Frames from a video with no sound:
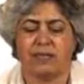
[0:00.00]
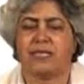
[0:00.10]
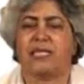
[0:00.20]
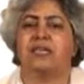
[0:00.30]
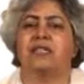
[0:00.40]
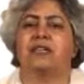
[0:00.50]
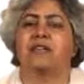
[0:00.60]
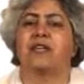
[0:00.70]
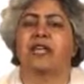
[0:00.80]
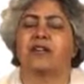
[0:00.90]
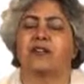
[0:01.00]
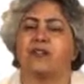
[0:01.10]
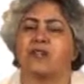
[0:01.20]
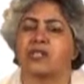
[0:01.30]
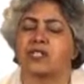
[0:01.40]
But then they were like
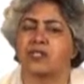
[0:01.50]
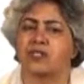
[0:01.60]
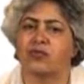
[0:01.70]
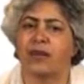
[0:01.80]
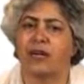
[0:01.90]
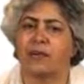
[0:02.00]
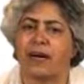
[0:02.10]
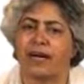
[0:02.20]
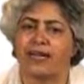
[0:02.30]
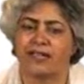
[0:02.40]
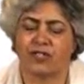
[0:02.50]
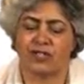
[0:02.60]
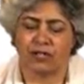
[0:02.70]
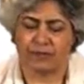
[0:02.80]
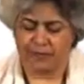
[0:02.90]
horses, well
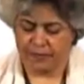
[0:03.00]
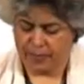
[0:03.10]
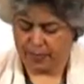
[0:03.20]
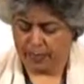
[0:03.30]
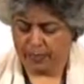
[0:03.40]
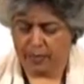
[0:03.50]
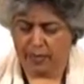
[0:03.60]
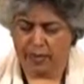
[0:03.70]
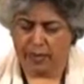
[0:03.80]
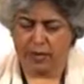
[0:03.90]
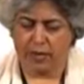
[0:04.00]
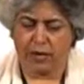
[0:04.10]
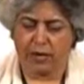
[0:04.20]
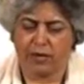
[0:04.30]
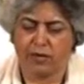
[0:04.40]
managed.
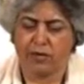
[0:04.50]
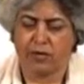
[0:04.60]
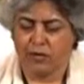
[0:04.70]
Now,